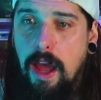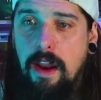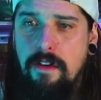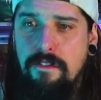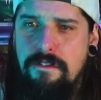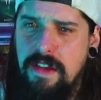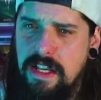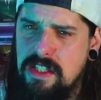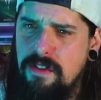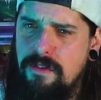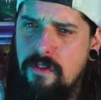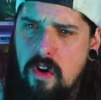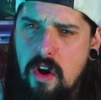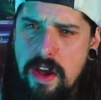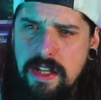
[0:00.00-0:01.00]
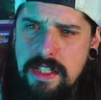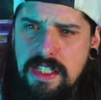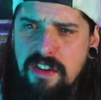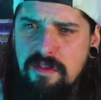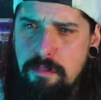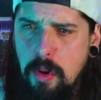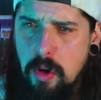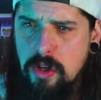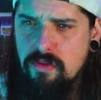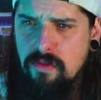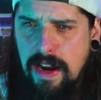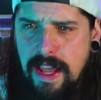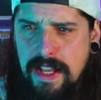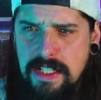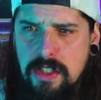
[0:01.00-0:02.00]
fix the variety of bugs
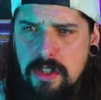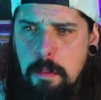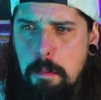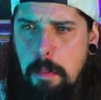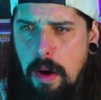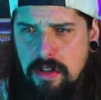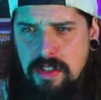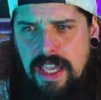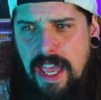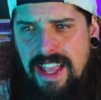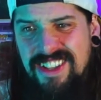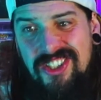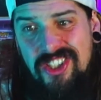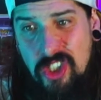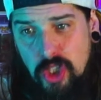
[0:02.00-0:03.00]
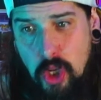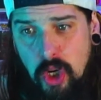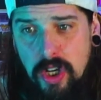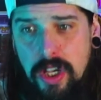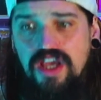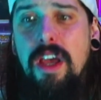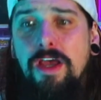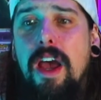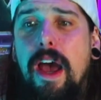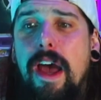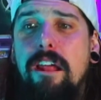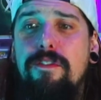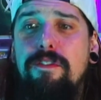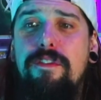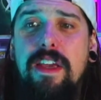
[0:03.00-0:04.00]
related to bots getting stuck,
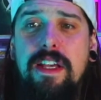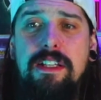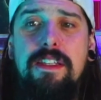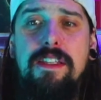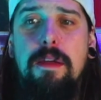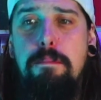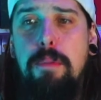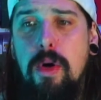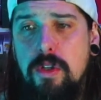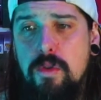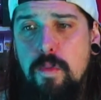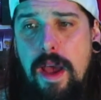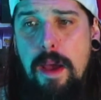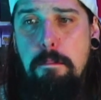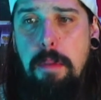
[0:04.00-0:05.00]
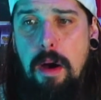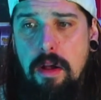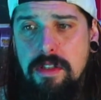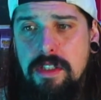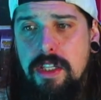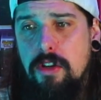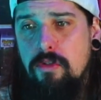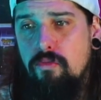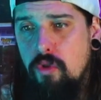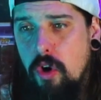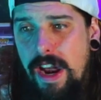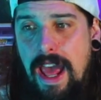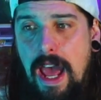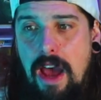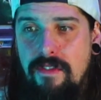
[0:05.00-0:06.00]
and fixed bugs where bots can
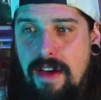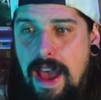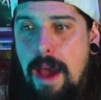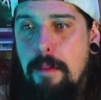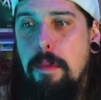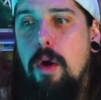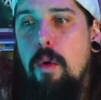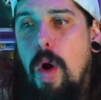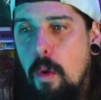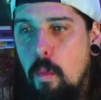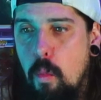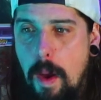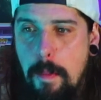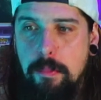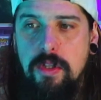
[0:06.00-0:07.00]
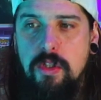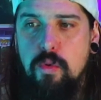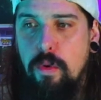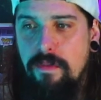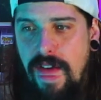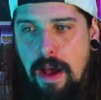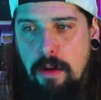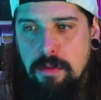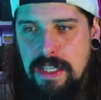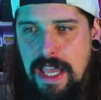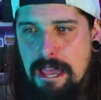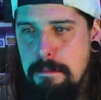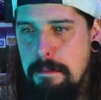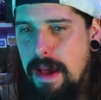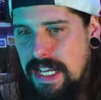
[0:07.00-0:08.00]
run out of ammo on weapons without
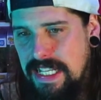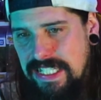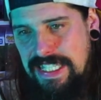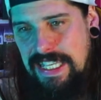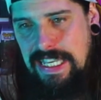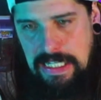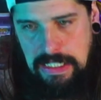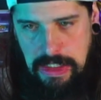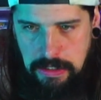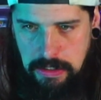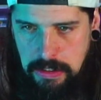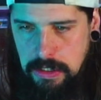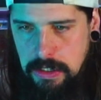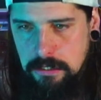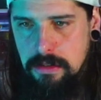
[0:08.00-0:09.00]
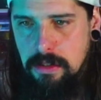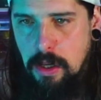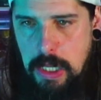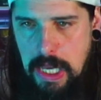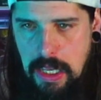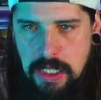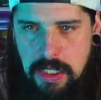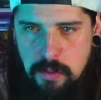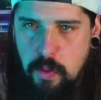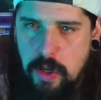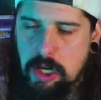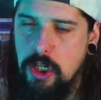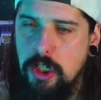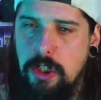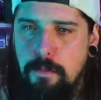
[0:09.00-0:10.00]
a magazine. So yeah, that's pretty
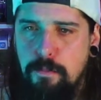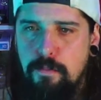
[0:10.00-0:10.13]
good.